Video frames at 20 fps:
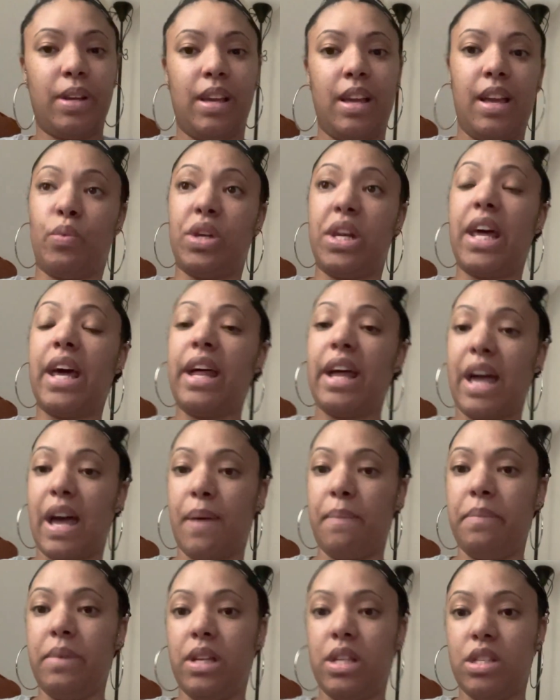When that
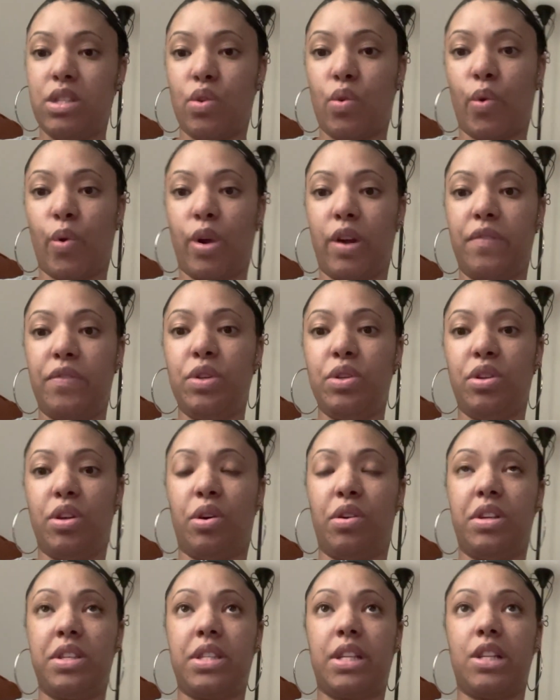happens, or if you
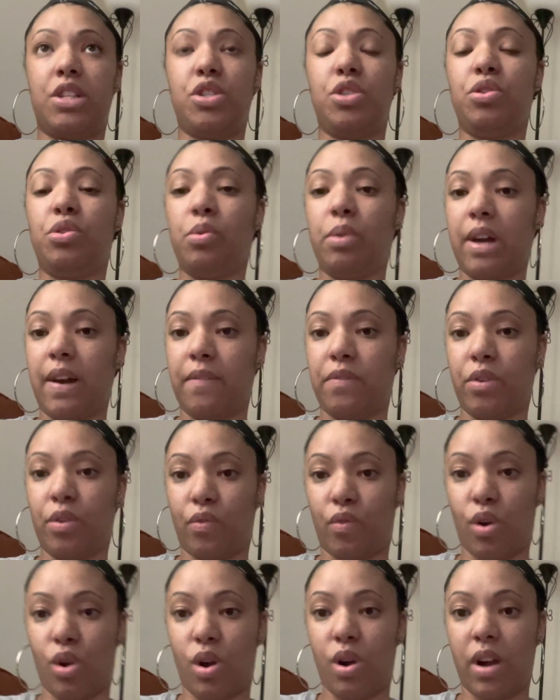notice that you do have the
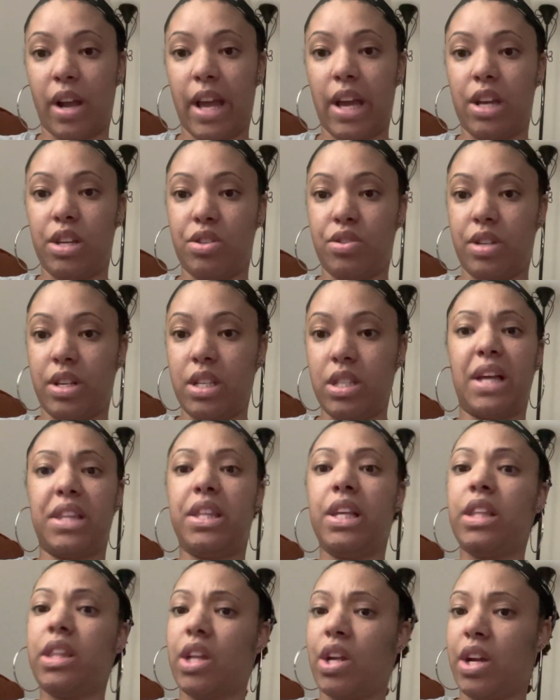wrong address, I
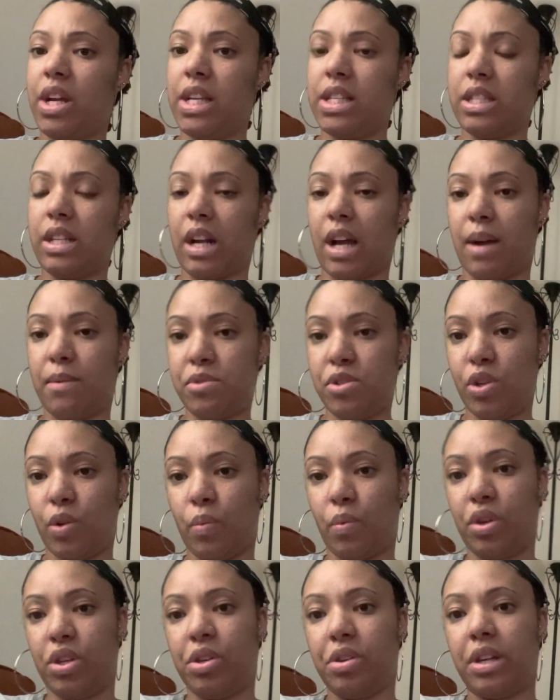think there is an option
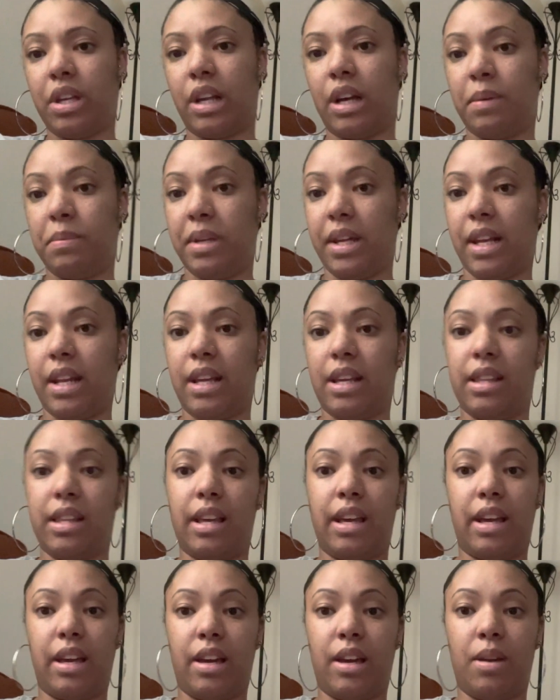where you can update it in
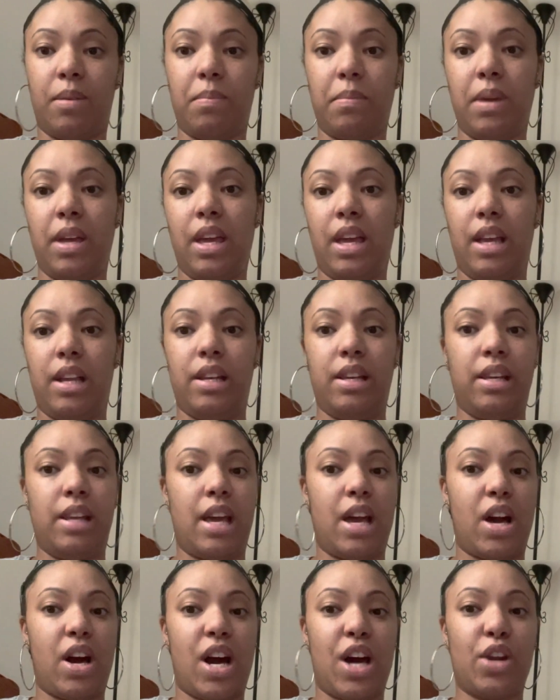the app.
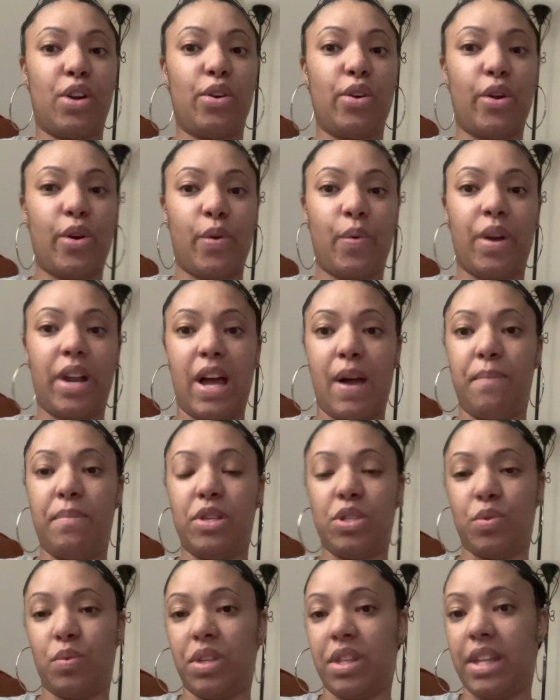Now, I don't know what
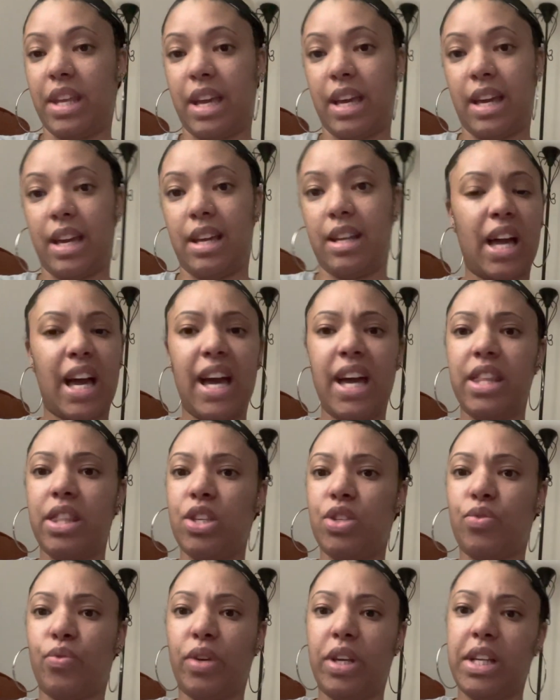happens with that. I had
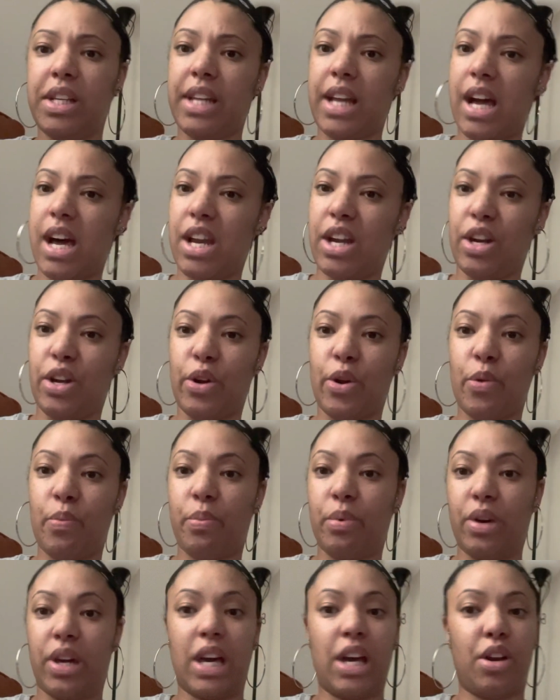this written down in a
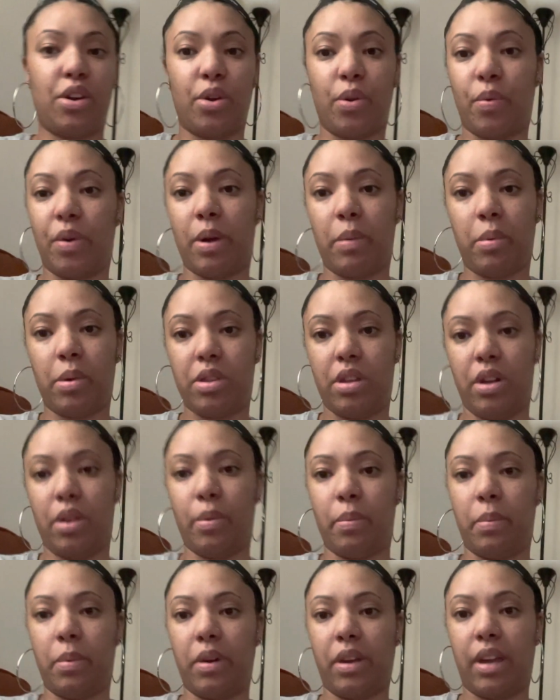notebook. I don't know where I put the
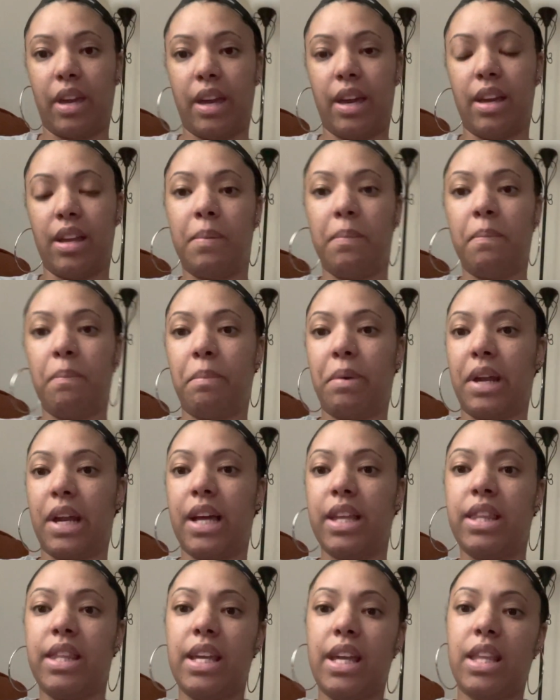notebook at. But I
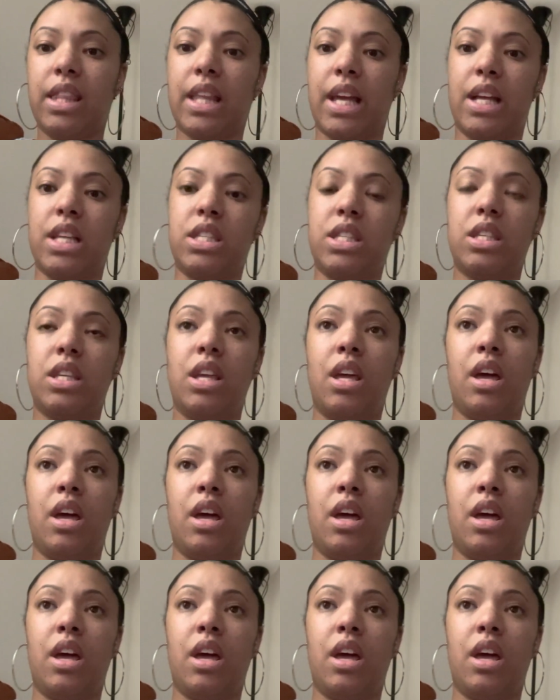think that's